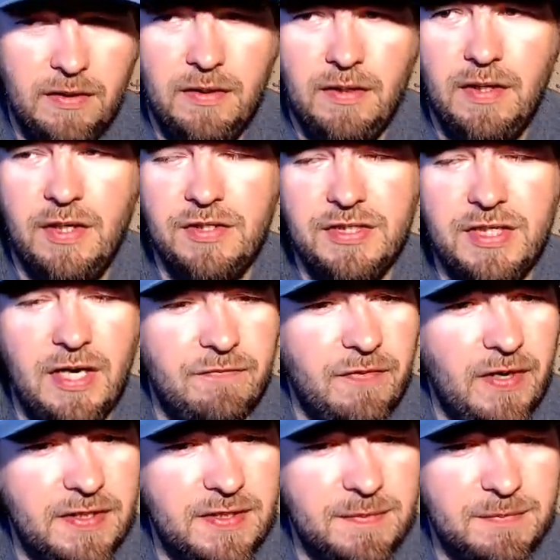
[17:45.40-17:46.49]
I just got to
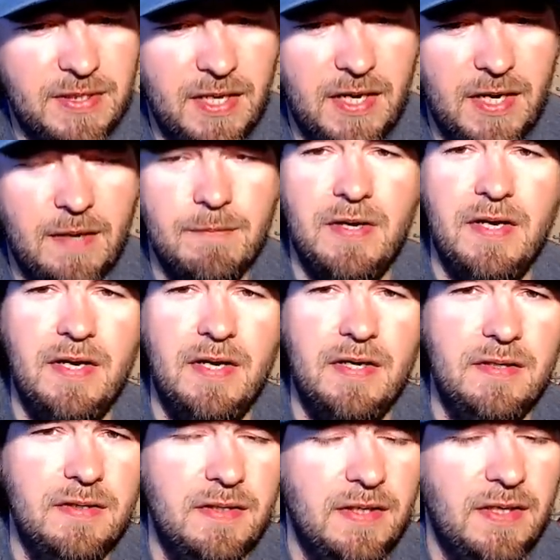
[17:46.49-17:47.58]
find some time, man.